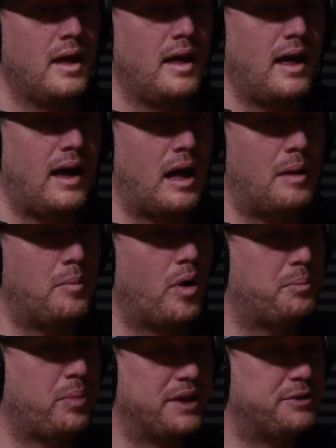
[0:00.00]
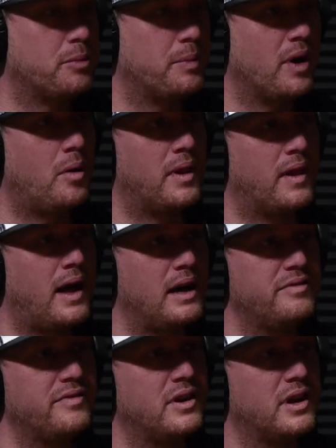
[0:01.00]
But I played rugby all my
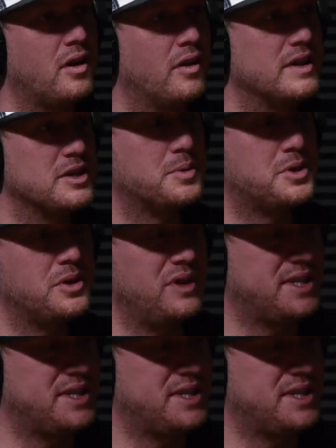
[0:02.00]
life, and I got this opportunity to